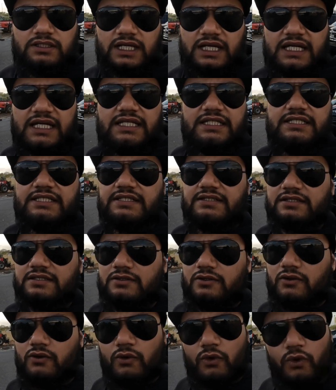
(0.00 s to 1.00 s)
And
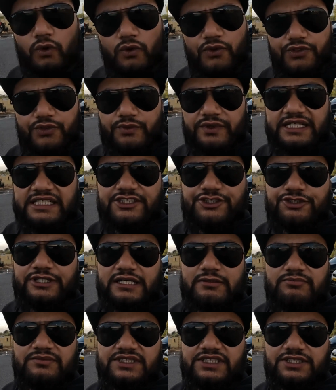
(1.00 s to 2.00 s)
all three
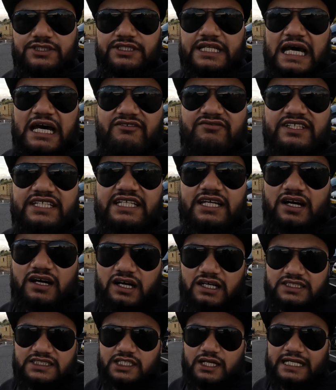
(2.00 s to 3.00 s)
trims could have the
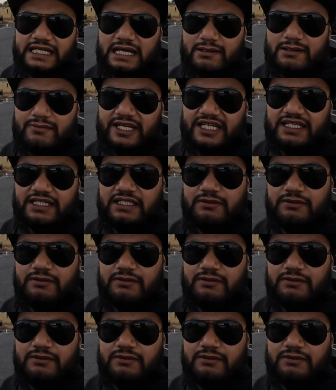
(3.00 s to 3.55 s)
R Dynamic